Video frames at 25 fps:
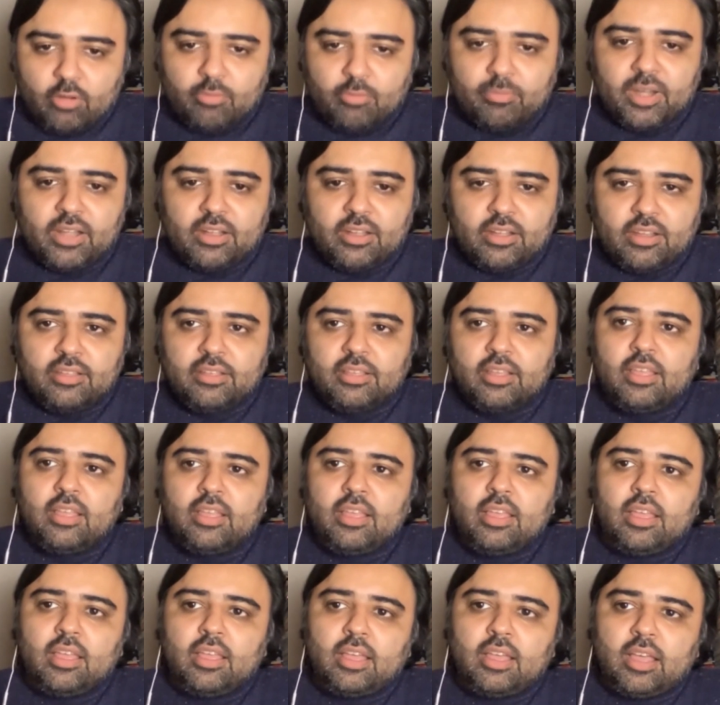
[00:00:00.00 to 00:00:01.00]

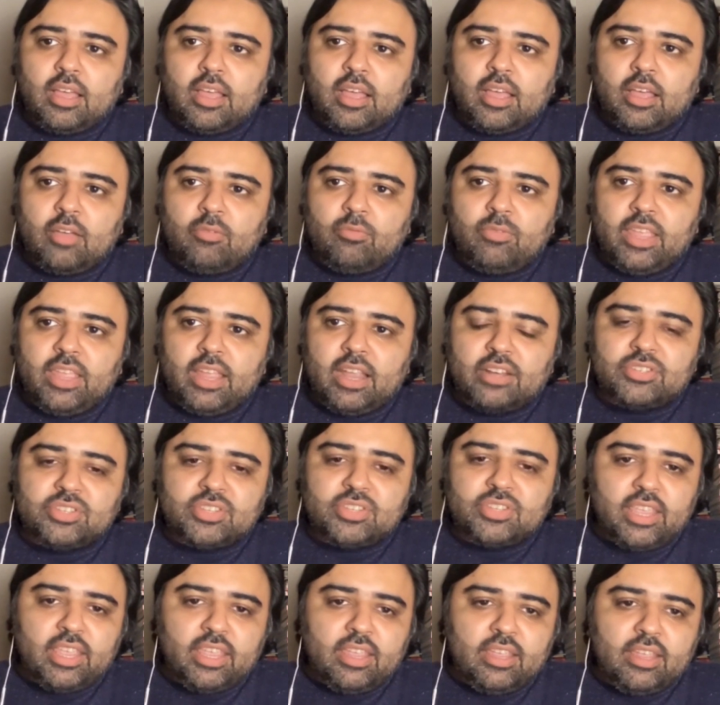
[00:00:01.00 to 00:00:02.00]
environment,
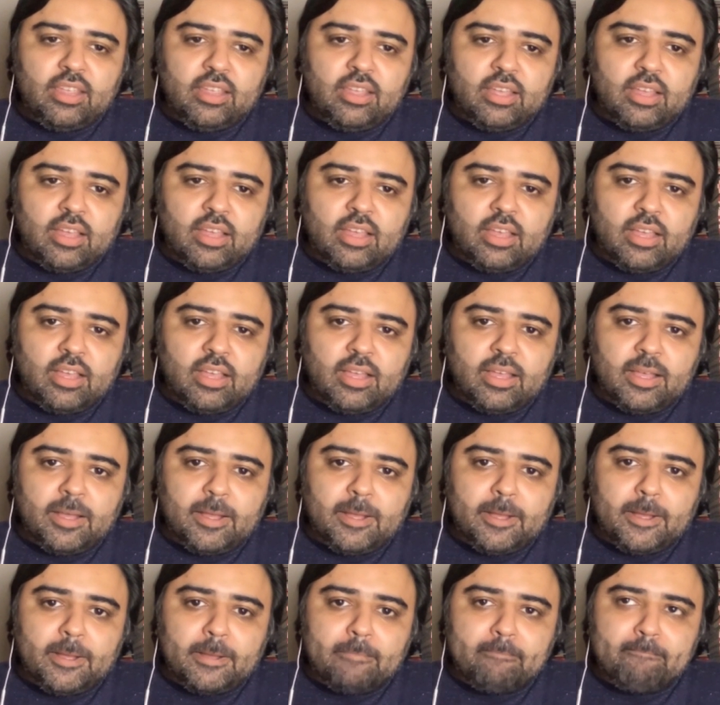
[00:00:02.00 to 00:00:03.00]
we are seeing
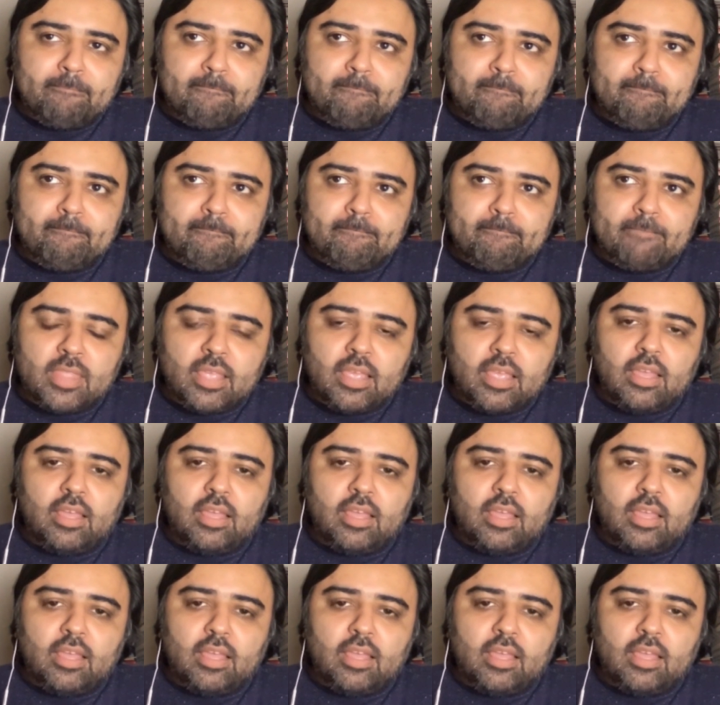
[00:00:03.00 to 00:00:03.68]
the